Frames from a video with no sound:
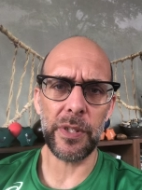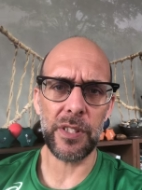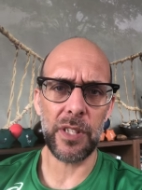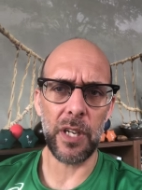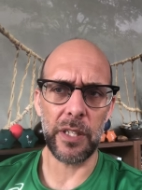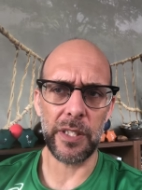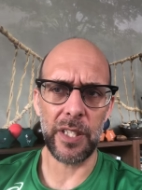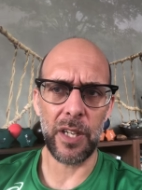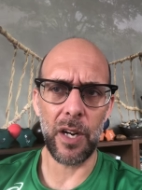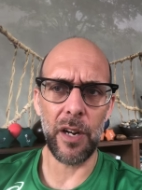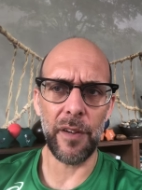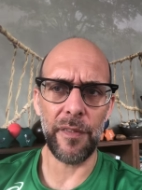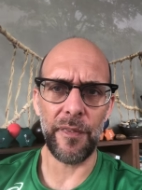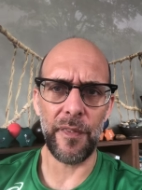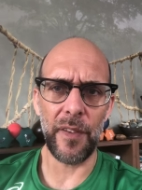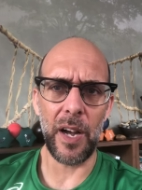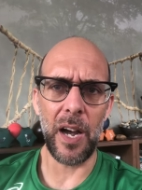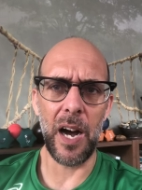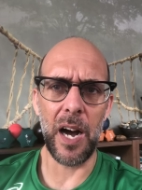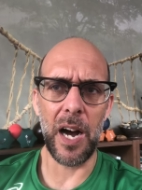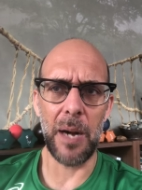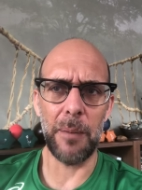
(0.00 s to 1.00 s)
we're starting off,
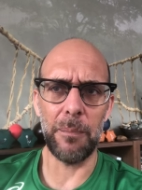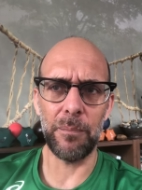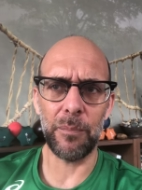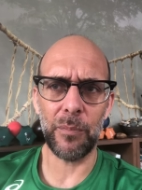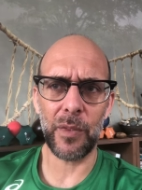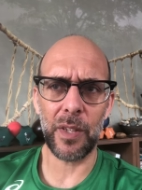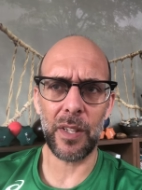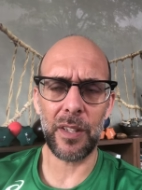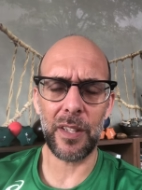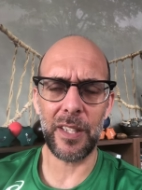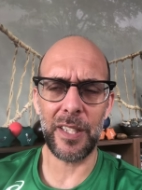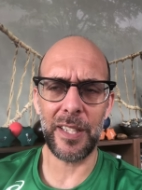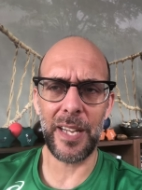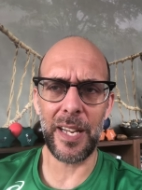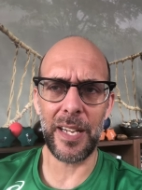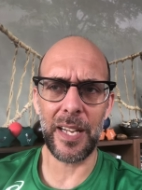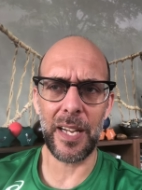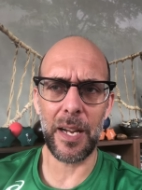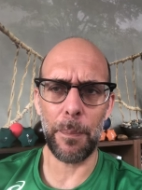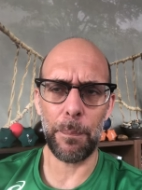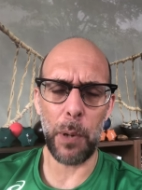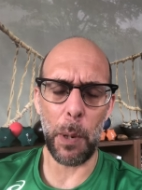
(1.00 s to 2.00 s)
um,
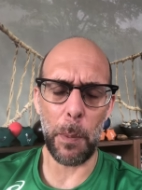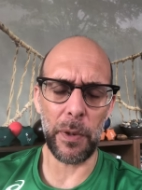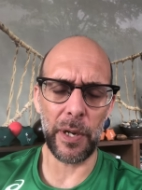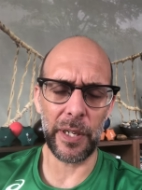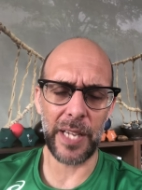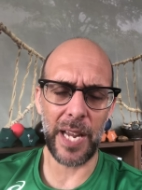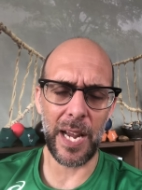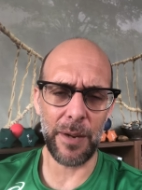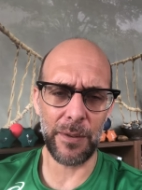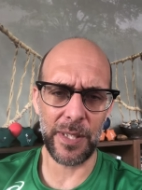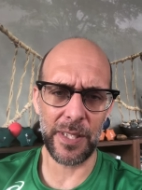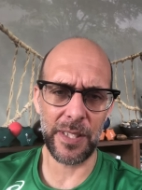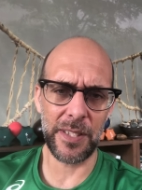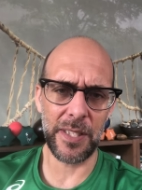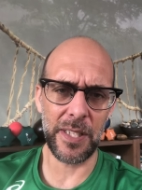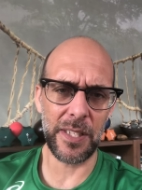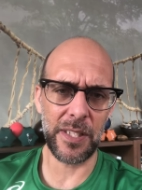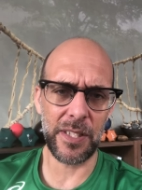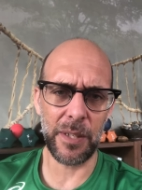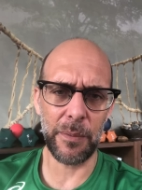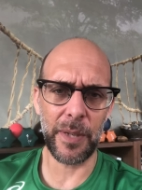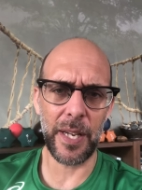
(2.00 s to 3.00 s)
getting a proper accounting
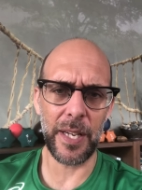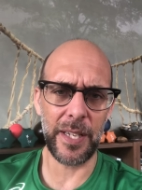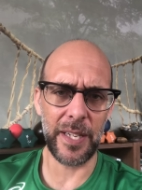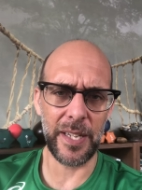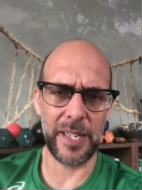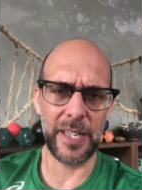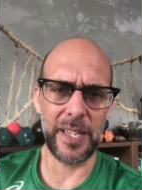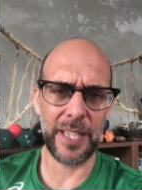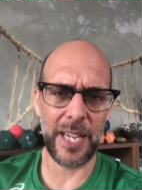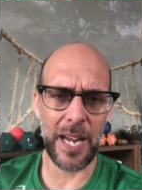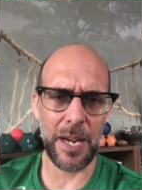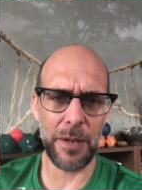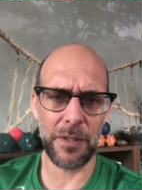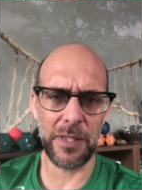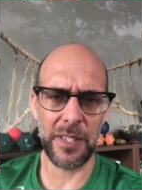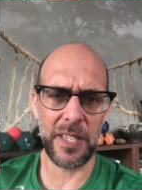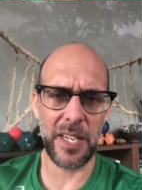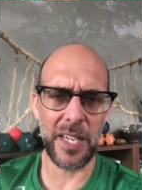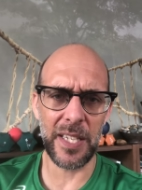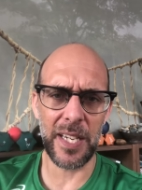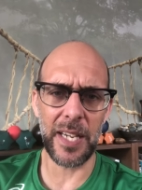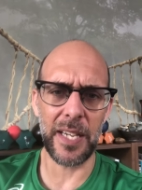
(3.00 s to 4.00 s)
system, getting an
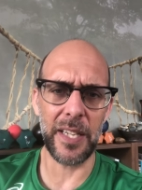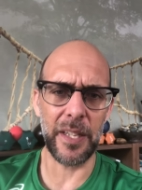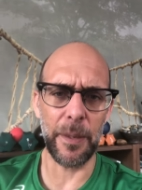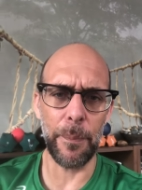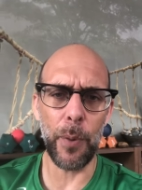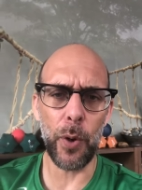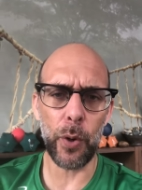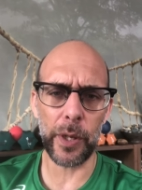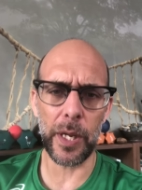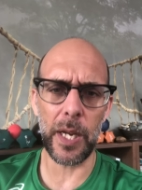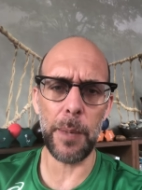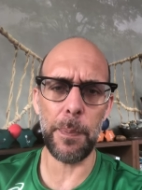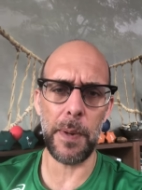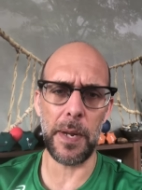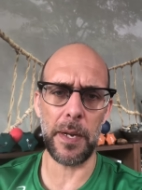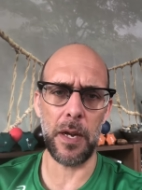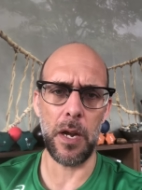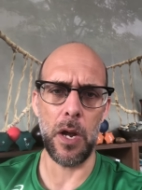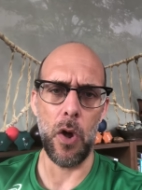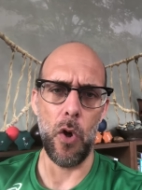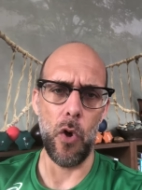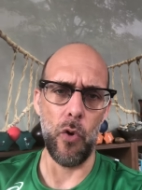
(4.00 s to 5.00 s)
accountant in, getting the
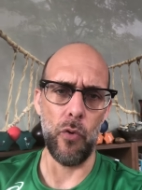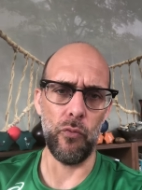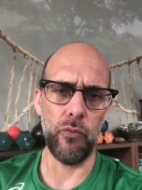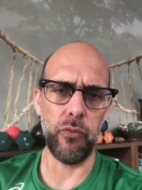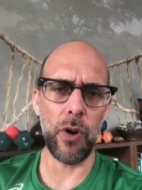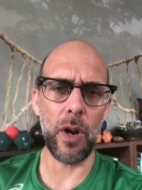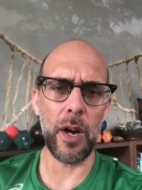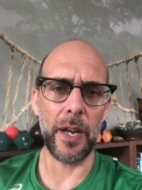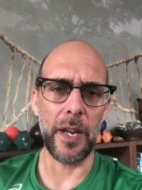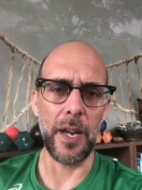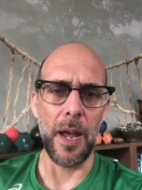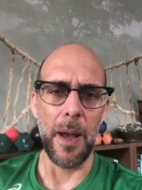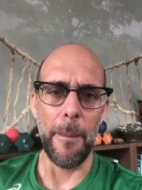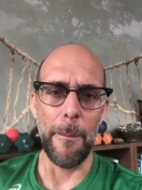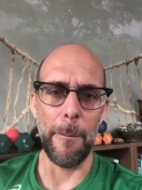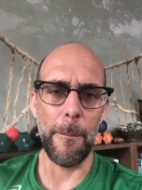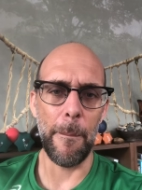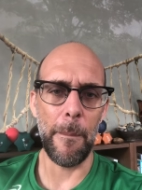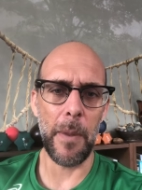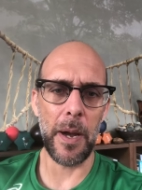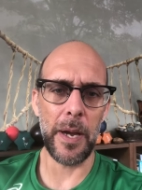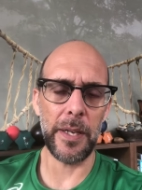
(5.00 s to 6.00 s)
bookkeeping right
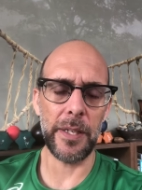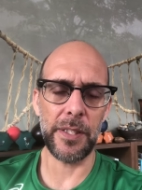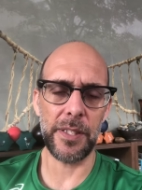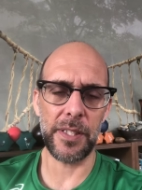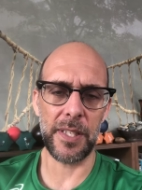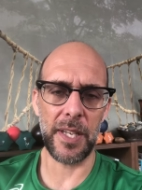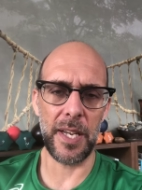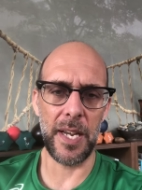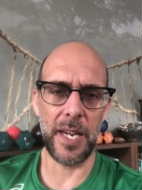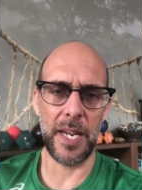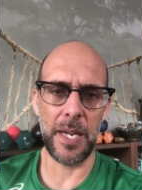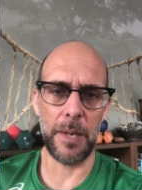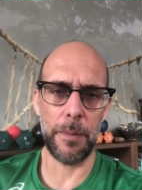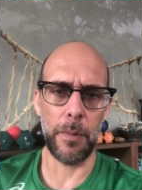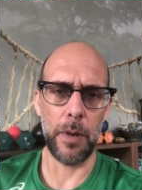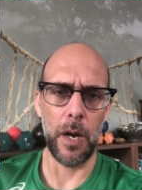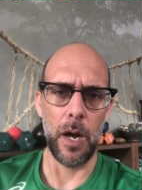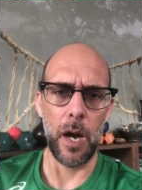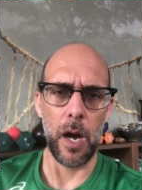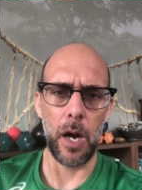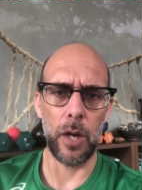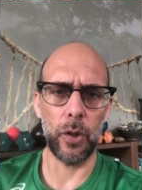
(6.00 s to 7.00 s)
may
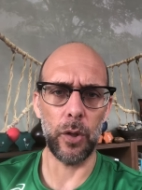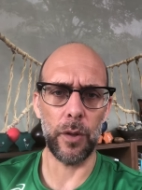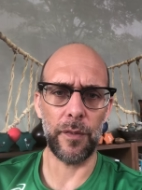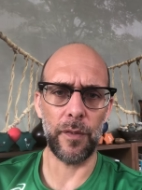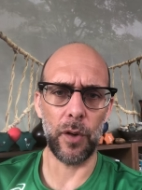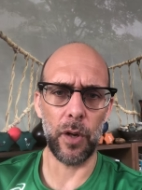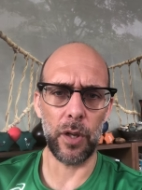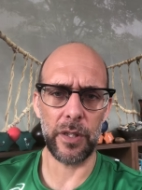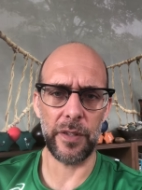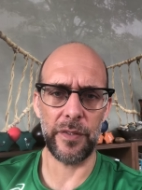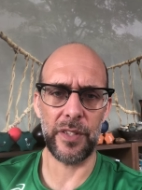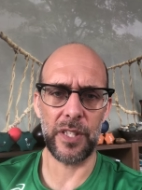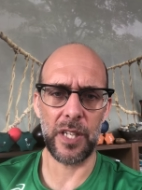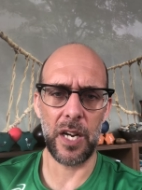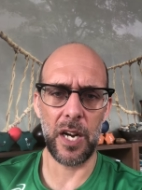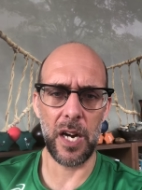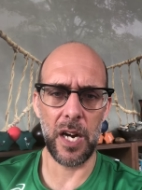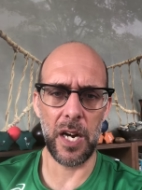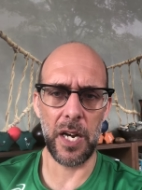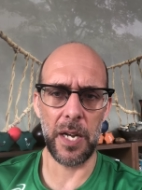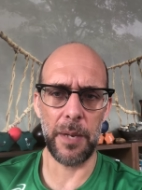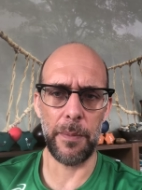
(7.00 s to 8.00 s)
seem an awful lot of
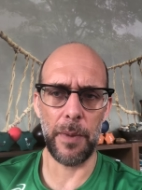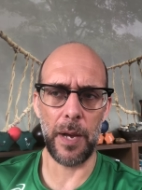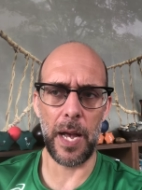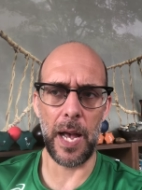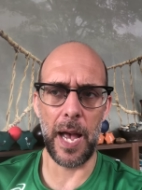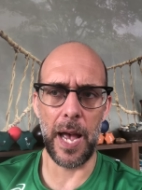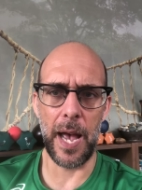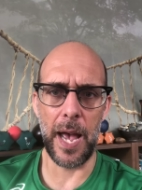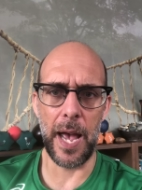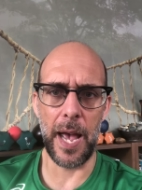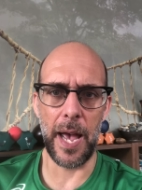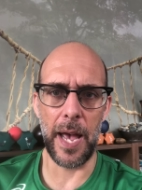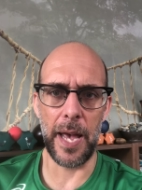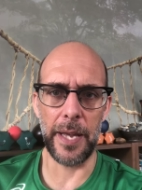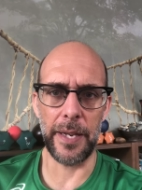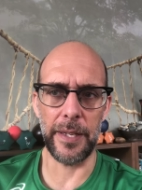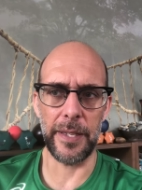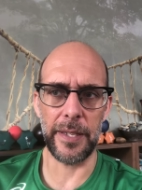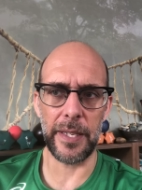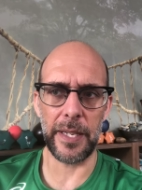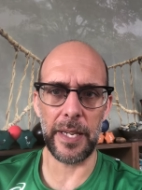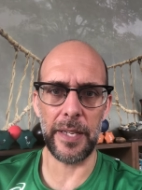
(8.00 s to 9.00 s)
time
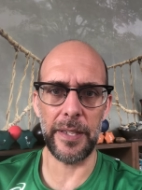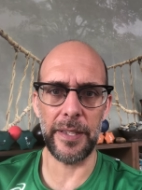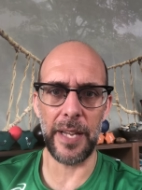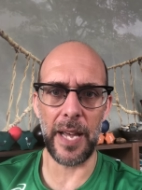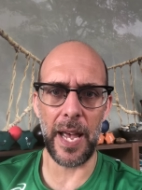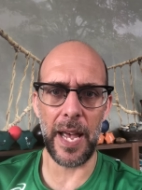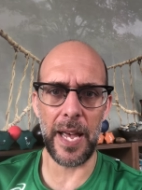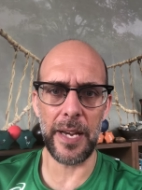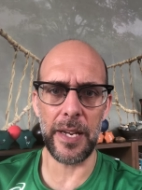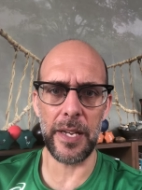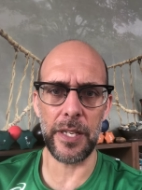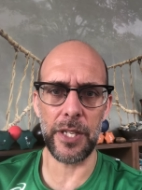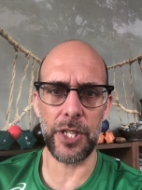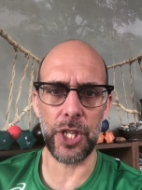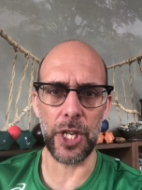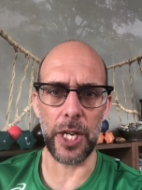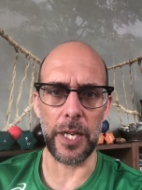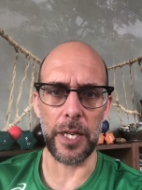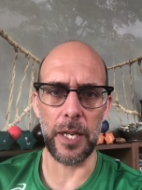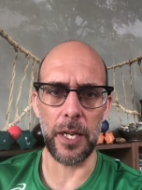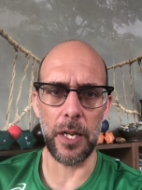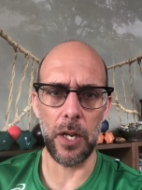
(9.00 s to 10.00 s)
and, and
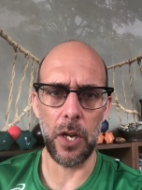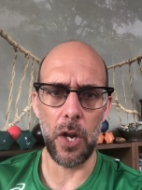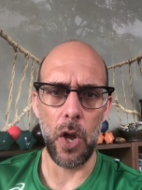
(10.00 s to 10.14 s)
energy